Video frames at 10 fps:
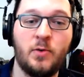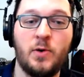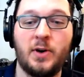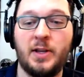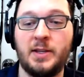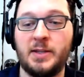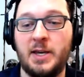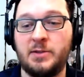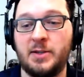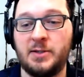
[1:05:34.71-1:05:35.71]

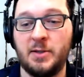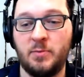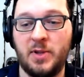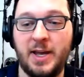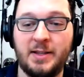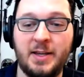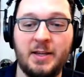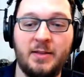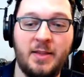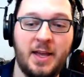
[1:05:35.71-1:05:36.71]
organization
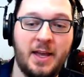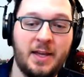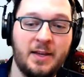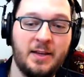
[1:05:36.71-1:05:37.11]
supplanted the